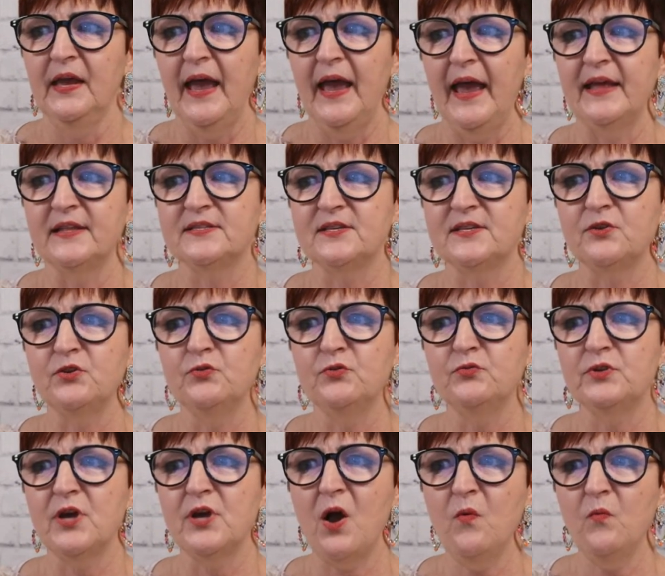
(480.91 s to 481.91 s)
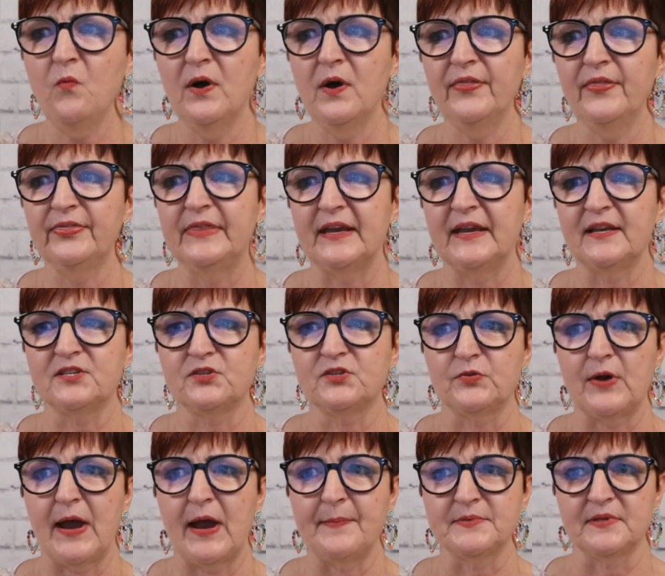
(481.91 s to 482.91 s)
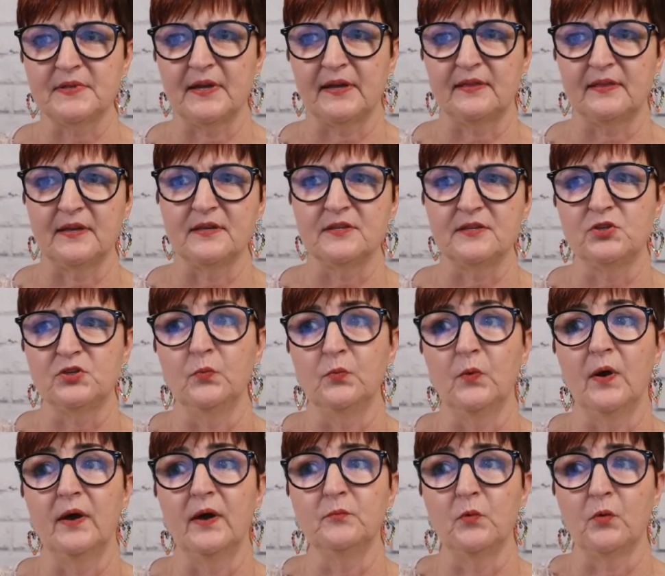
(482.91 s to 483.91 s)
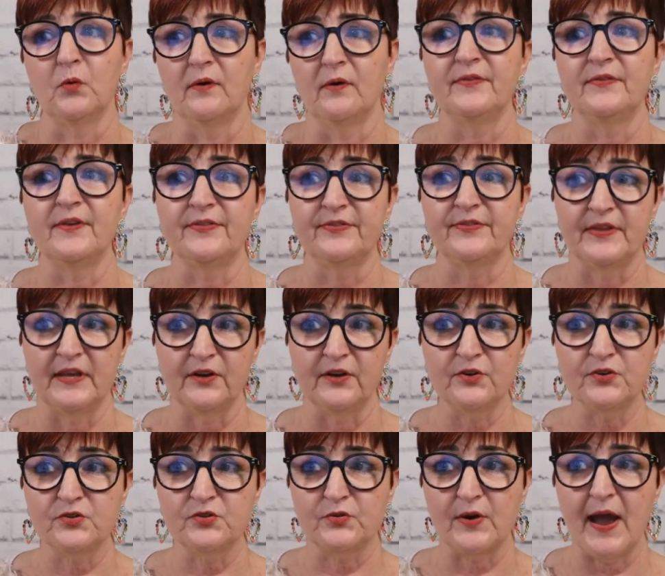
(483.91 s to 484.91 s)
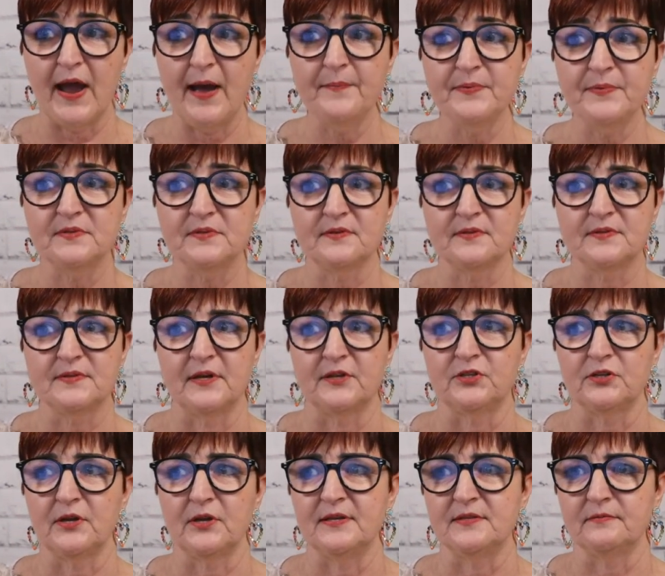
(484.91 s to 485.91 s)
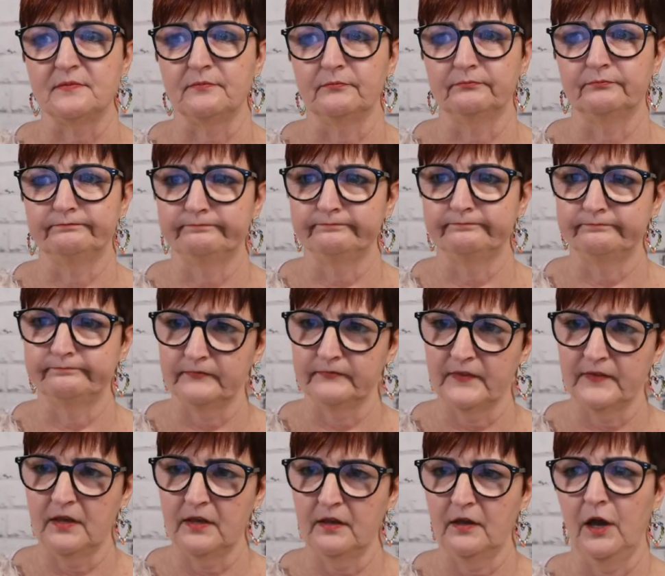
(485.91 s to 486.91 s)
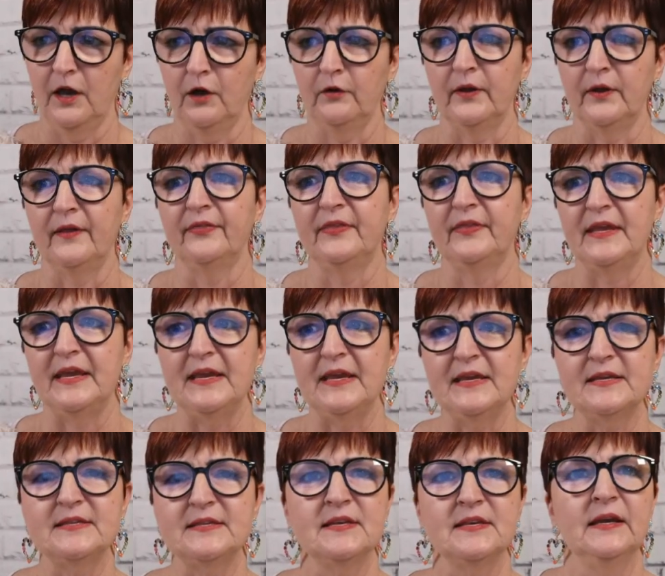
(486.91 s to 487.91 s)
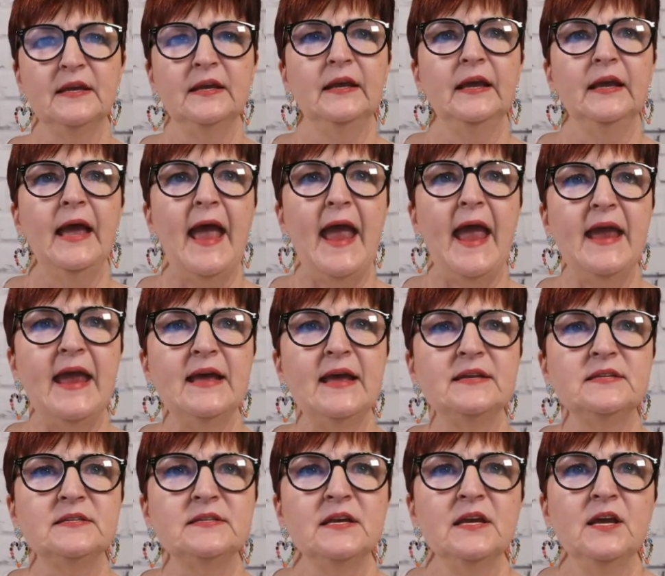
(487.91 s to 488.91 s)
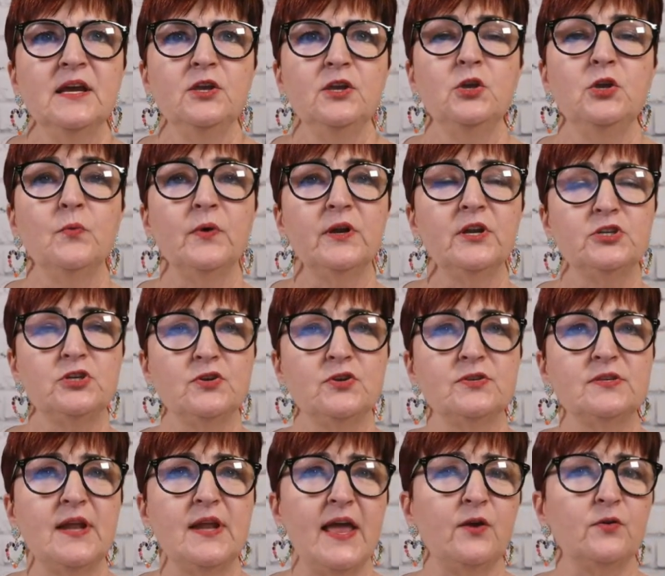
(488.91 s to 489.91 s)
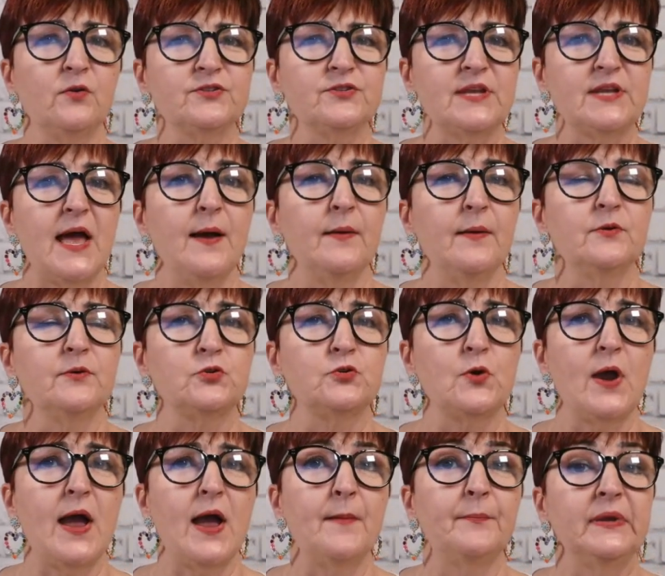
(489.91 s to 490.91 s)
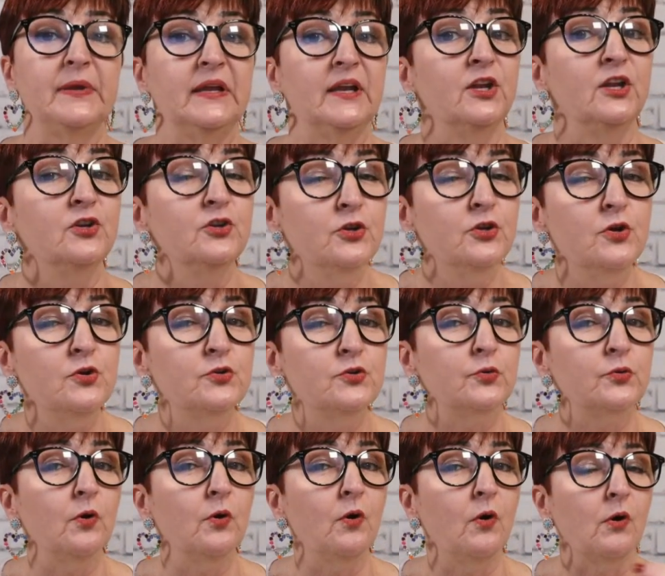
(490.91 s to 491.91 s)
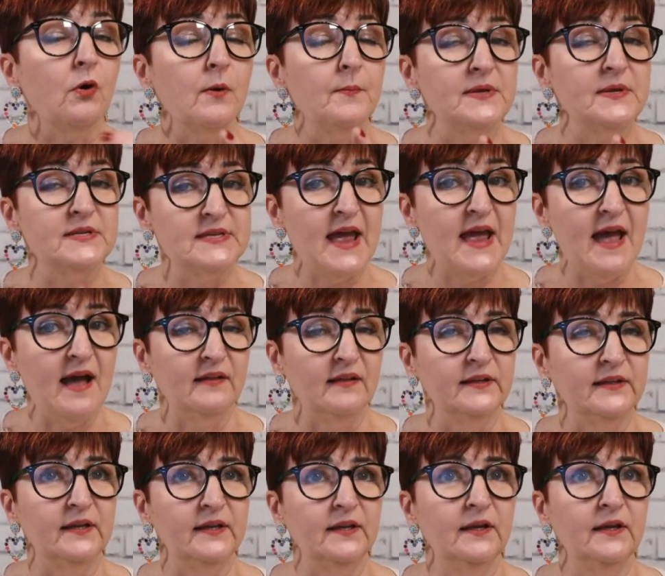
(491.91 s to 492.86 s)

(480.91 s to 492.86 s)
And so you don't want thick straps like this. You want more of the thinner straps, such as, hold on, these. And you want to choose an ankle strap in a neutral or a metallic.